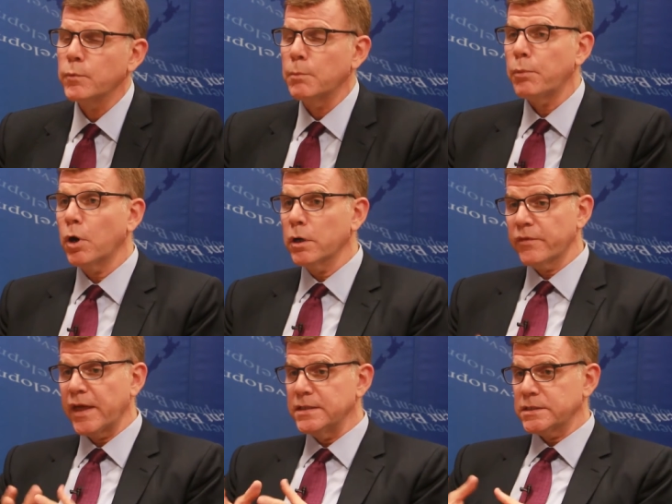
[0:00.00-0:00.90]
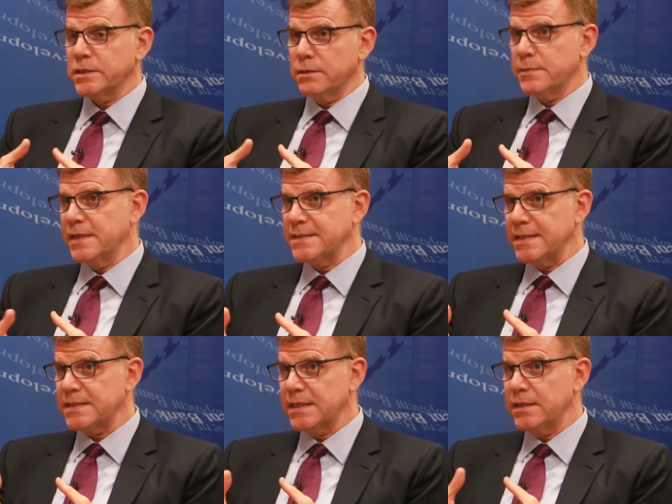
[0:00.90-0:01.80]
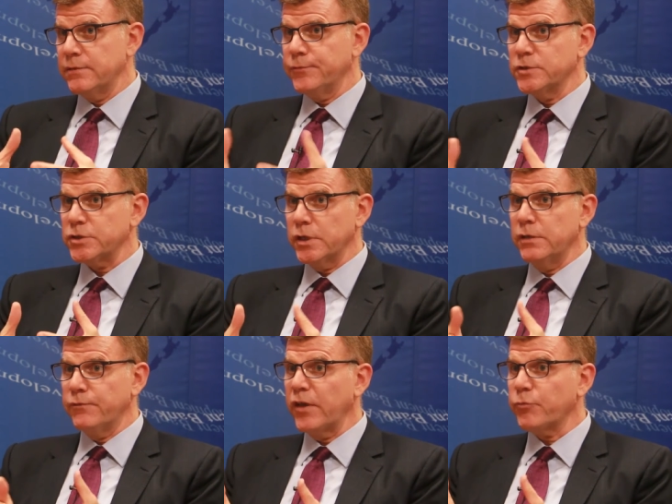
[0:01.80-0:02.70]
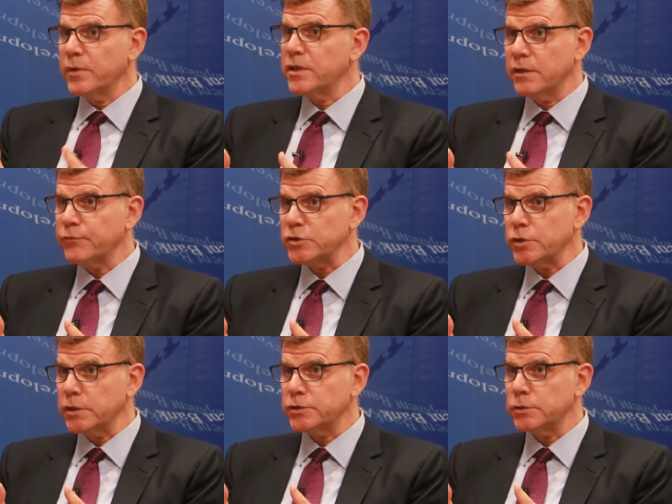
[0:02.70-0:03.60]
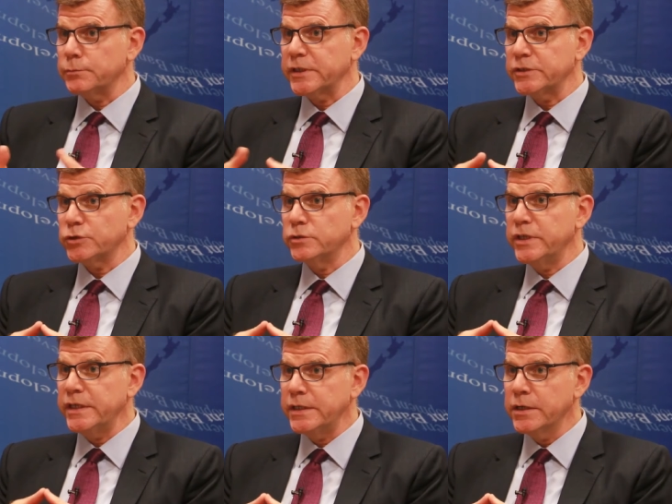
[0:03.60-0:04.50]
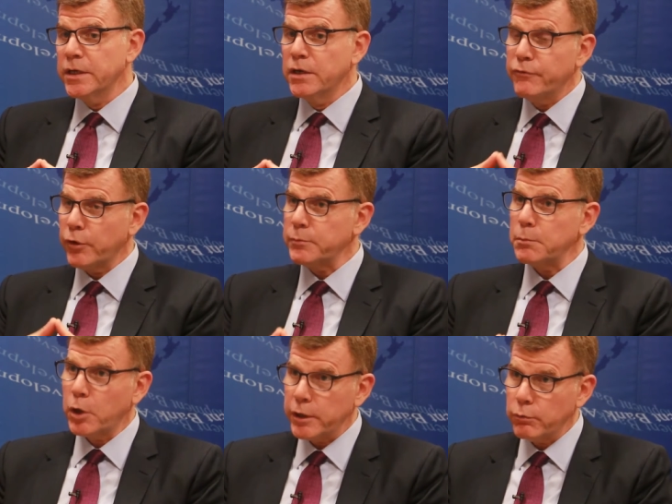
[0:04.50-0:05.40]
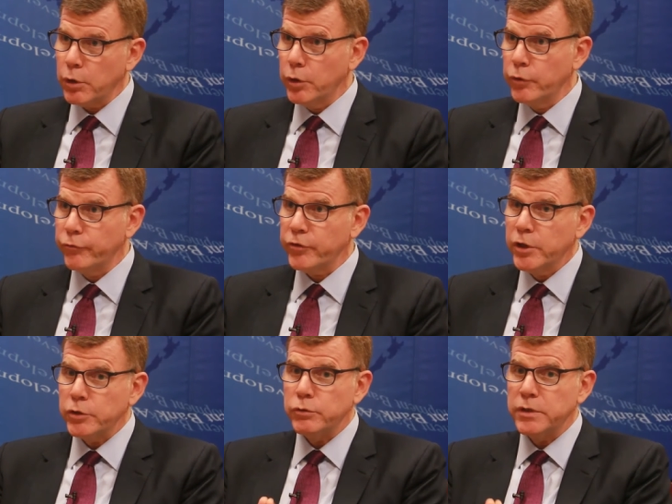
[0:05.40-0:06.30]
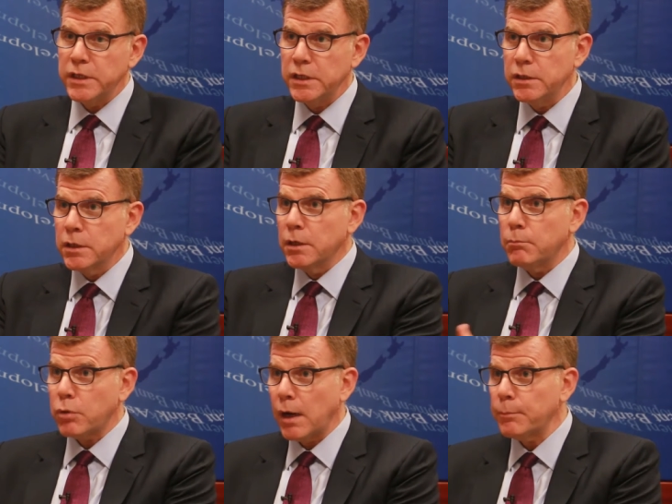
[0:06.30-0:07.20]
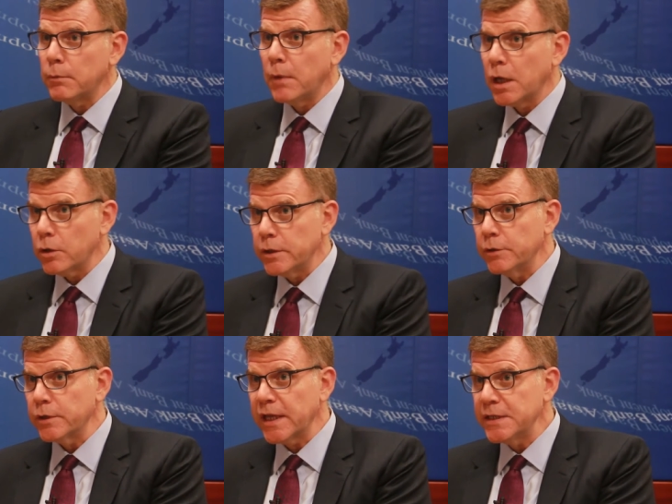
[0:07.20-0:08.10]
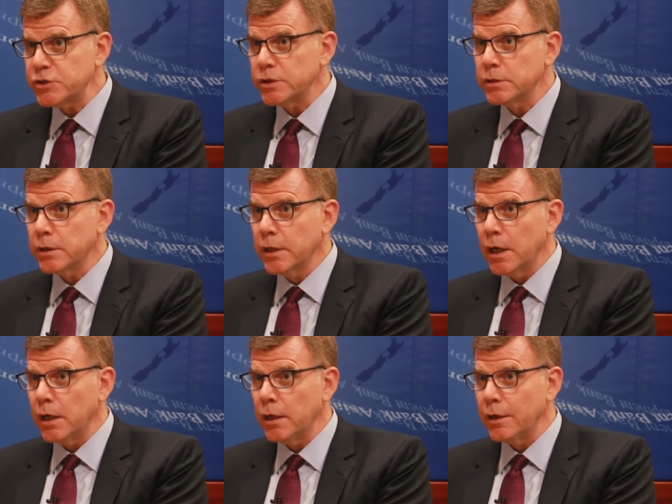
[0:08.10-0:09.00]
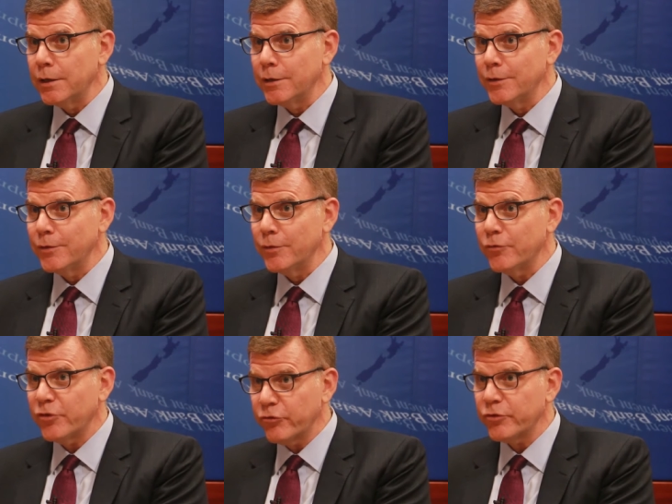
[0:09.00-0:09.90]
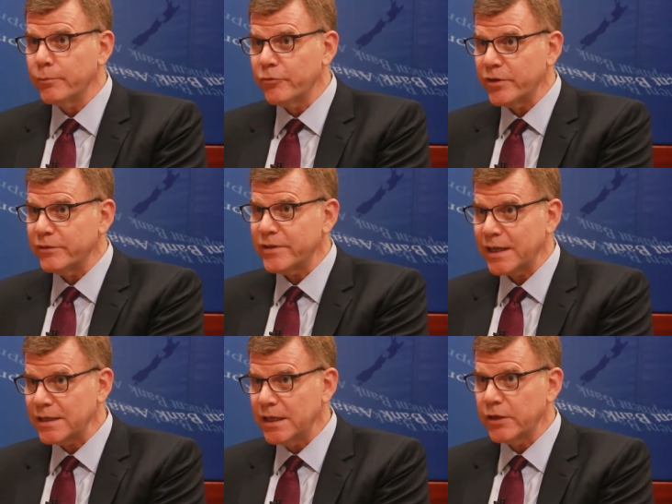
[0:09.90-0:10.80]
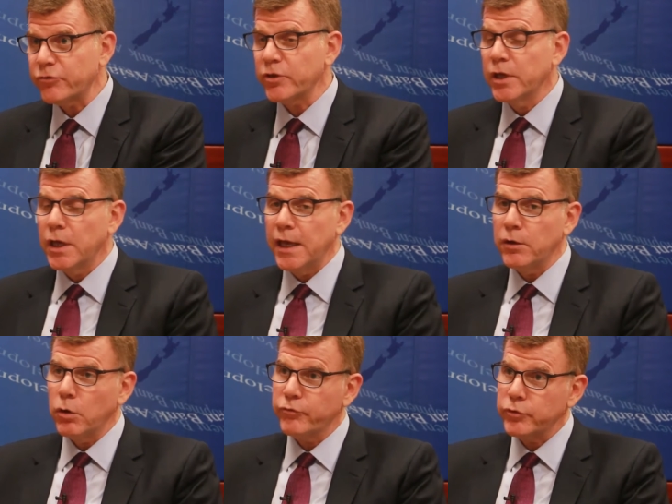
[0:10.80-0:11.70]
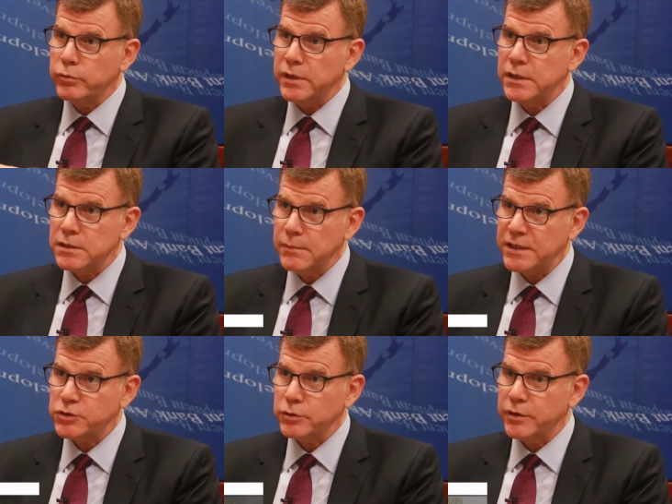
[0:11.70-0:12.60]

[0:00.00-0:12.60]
Well, part of that is going to be, as I said, investment in infrastructure because you need farm-to-market roads, you need proper modern irrigation uh, systems and techniques, and also you need to make sure